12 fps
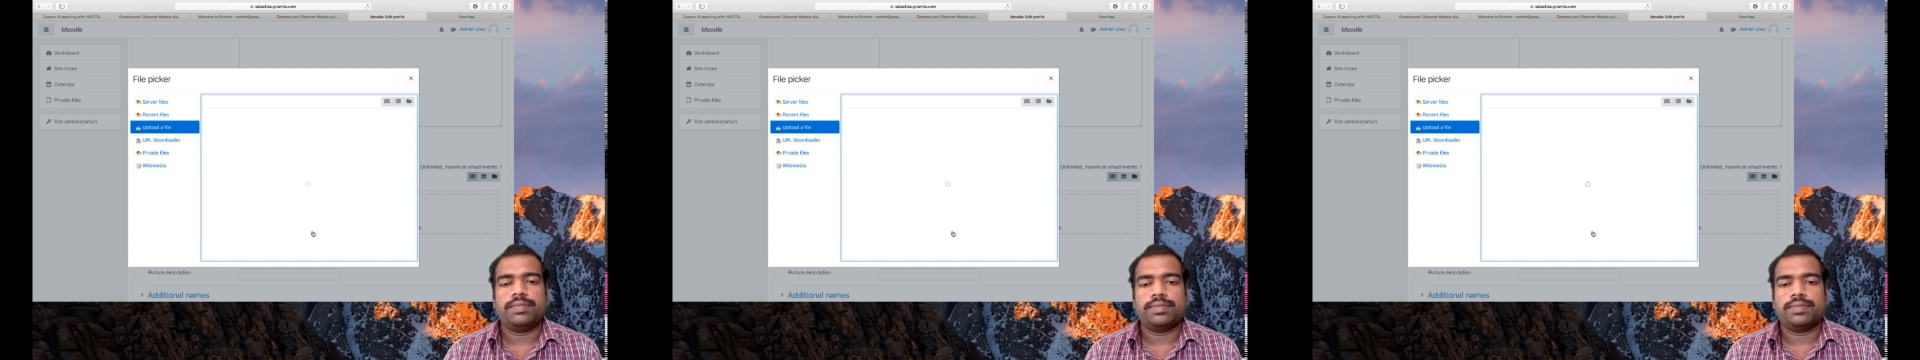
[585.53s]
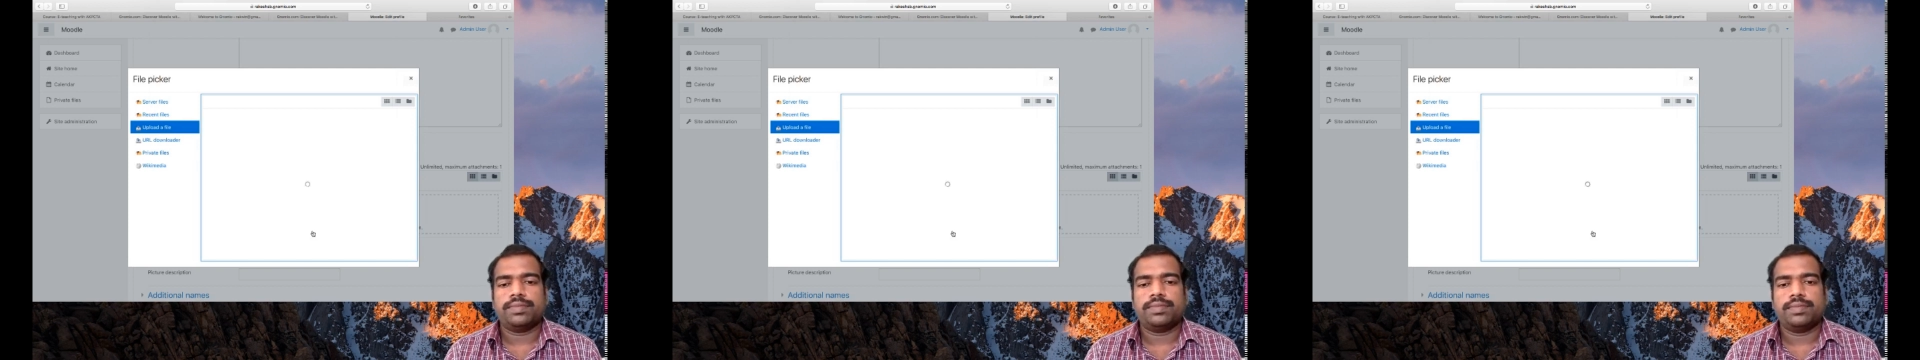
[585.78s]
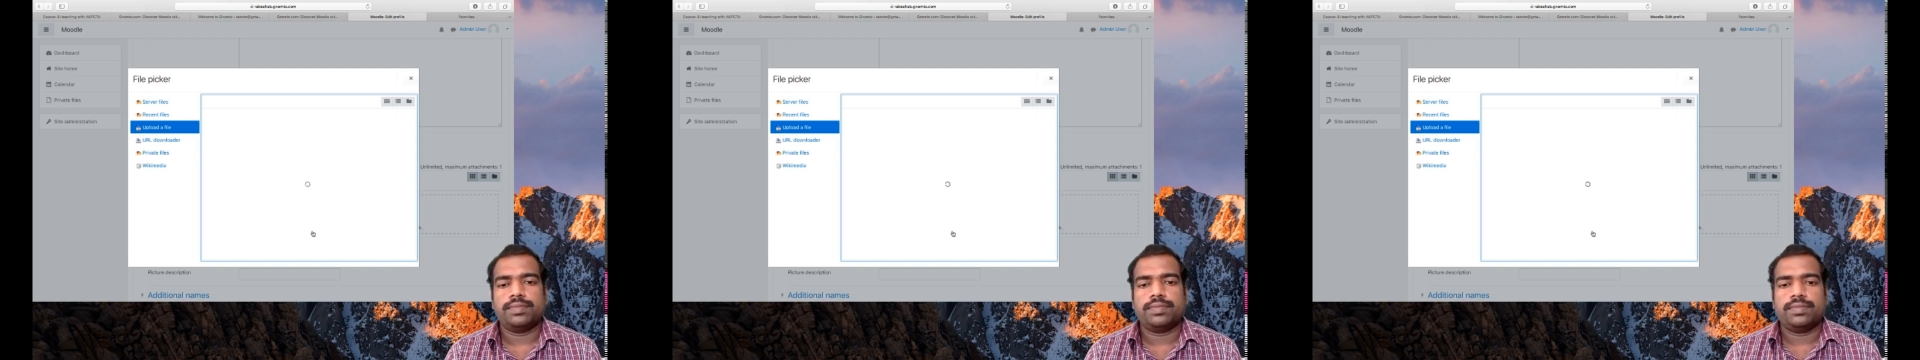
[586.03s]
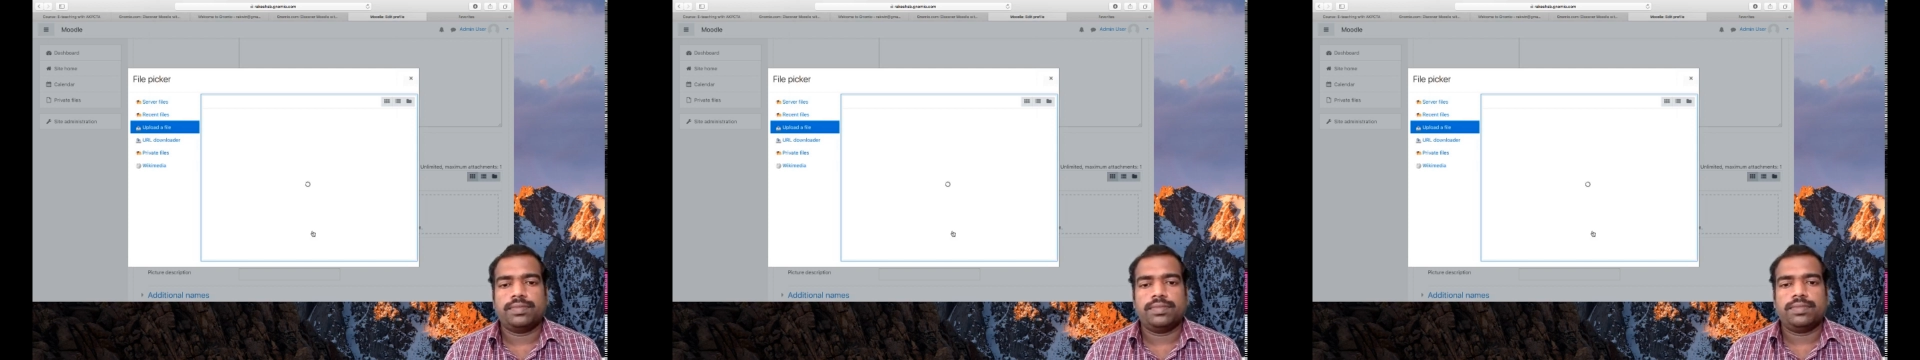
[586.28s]

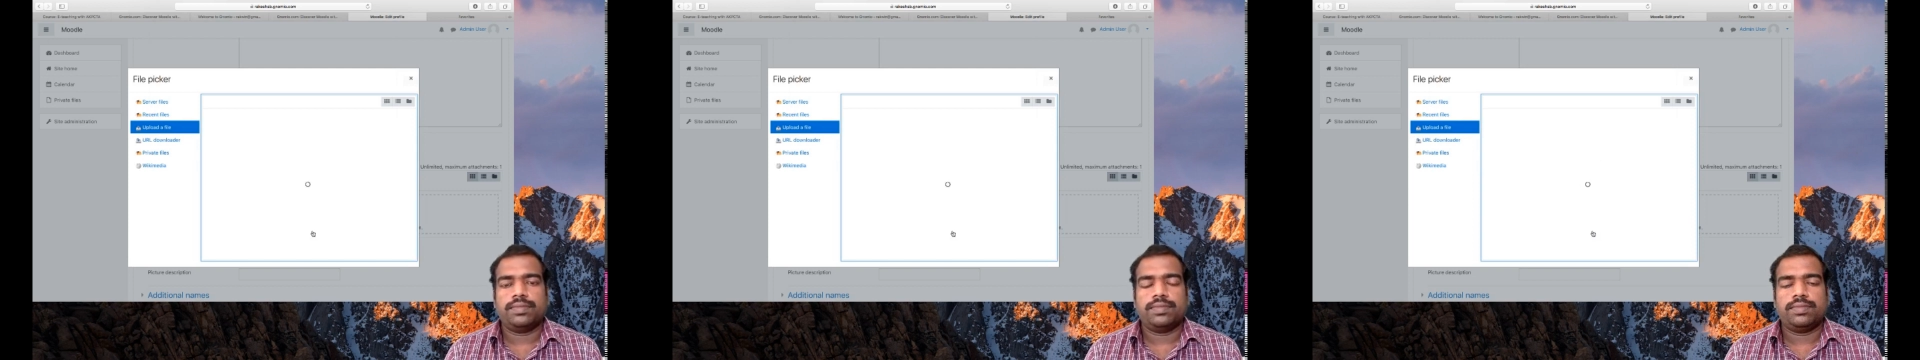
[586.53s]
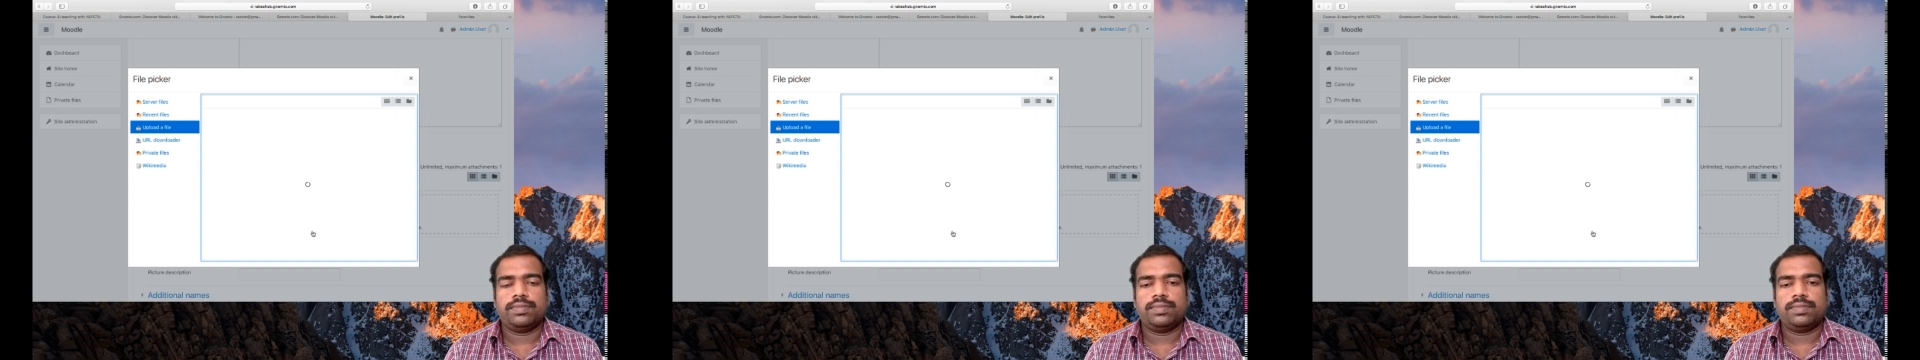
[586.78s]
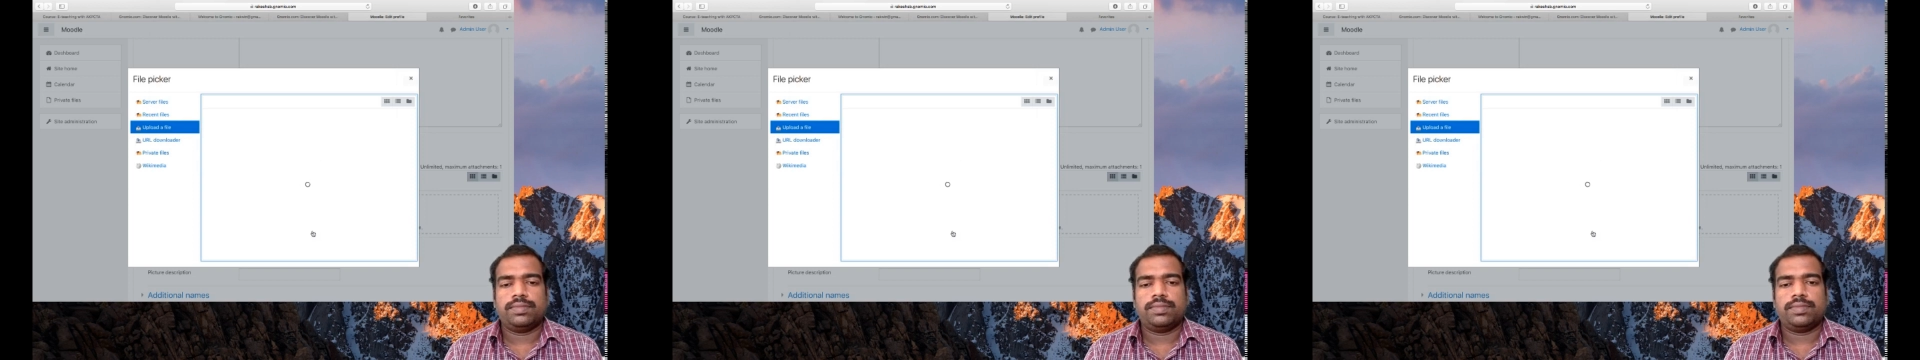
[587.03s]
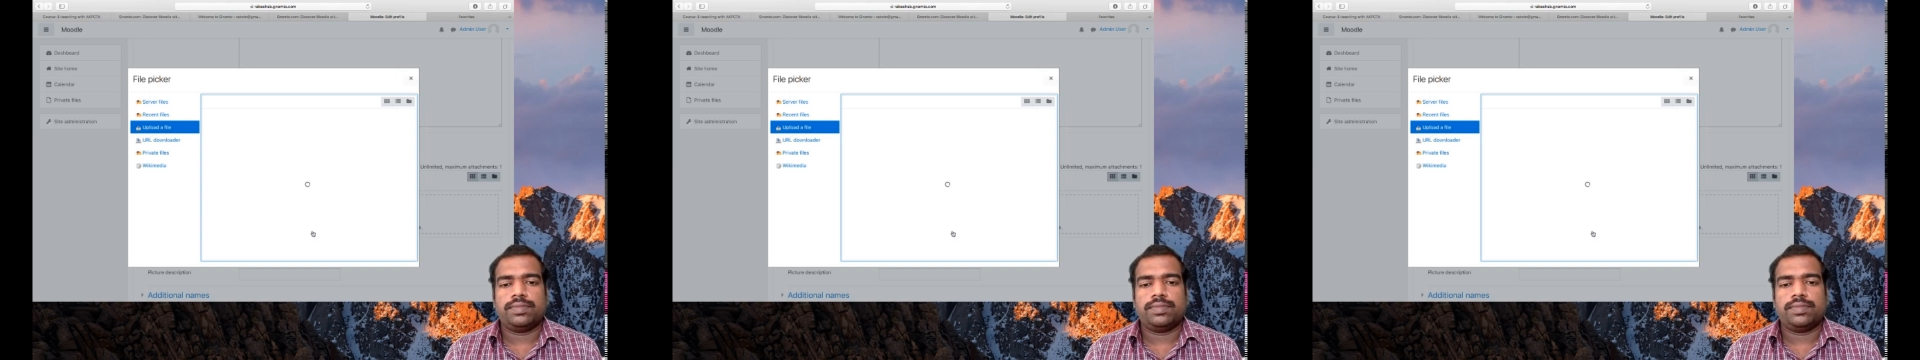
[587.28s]

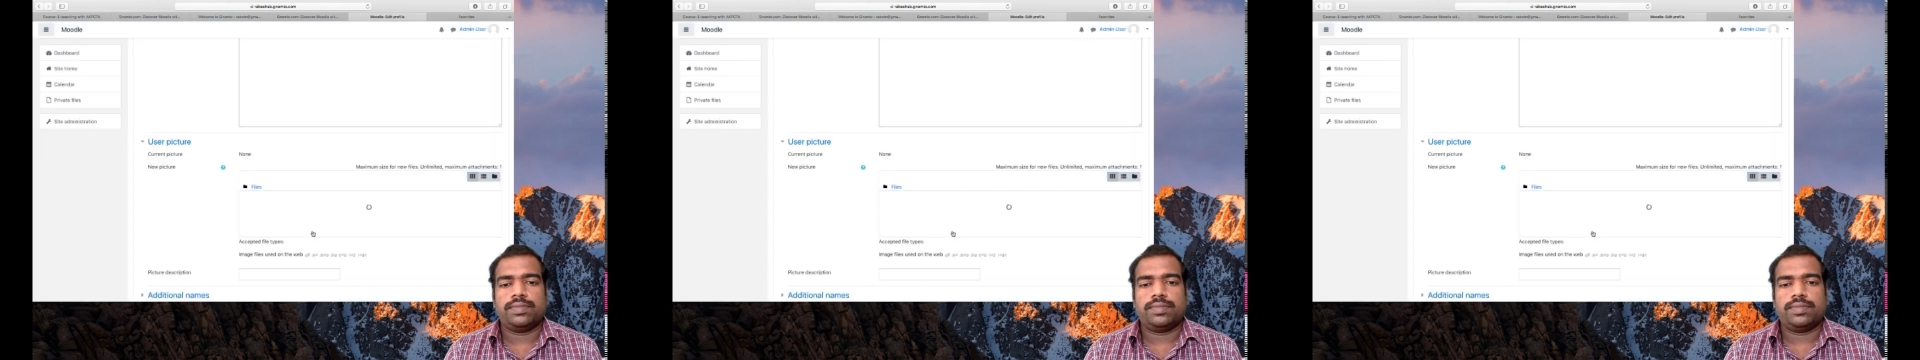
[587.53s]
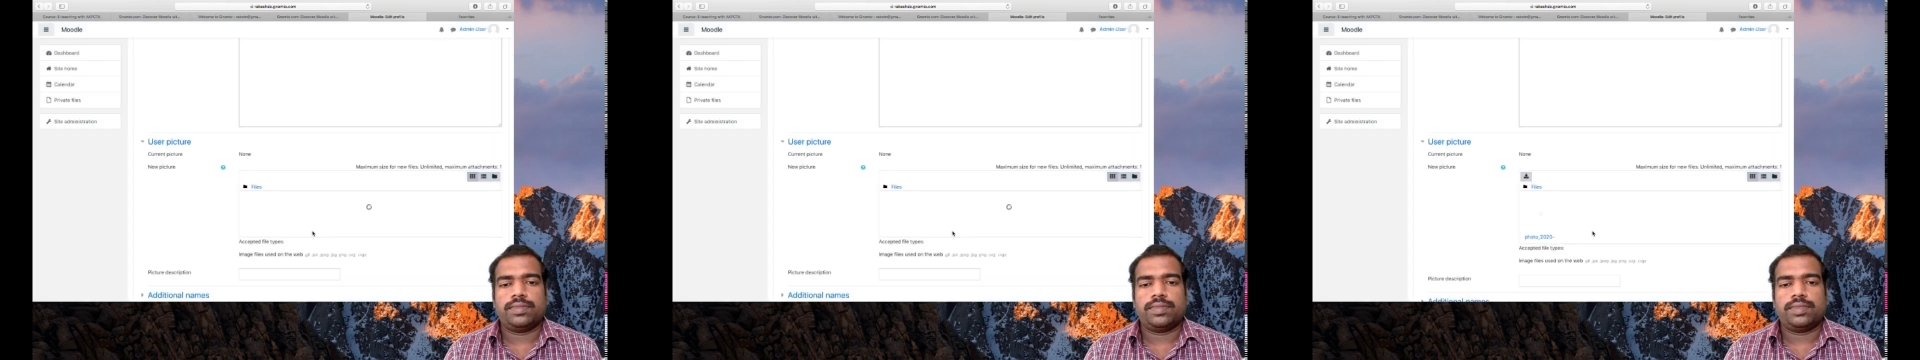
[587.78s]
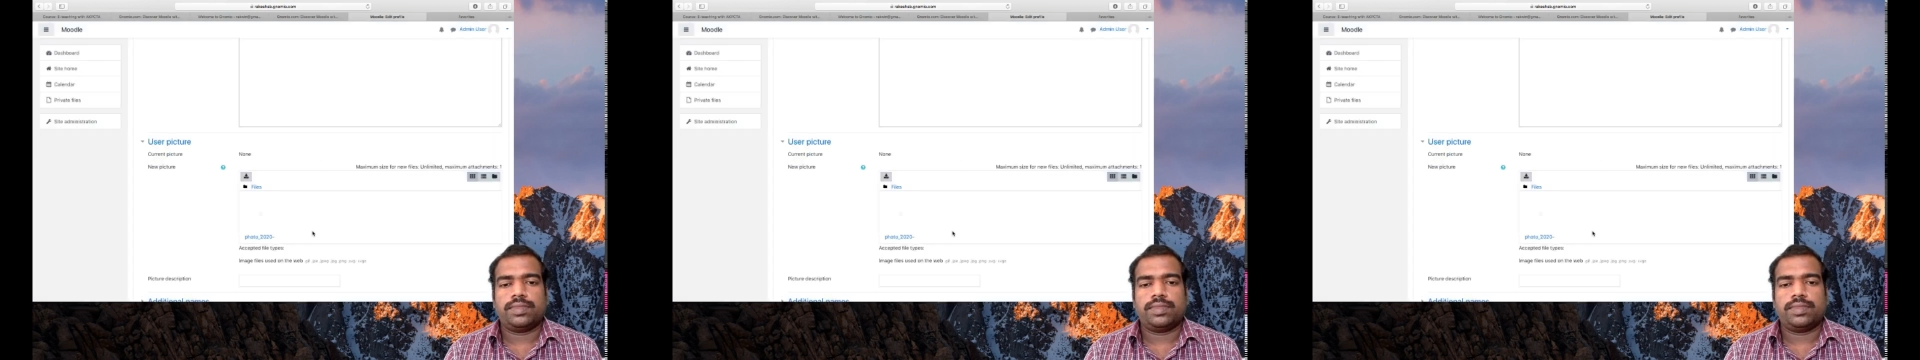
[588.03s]
(no one is talking)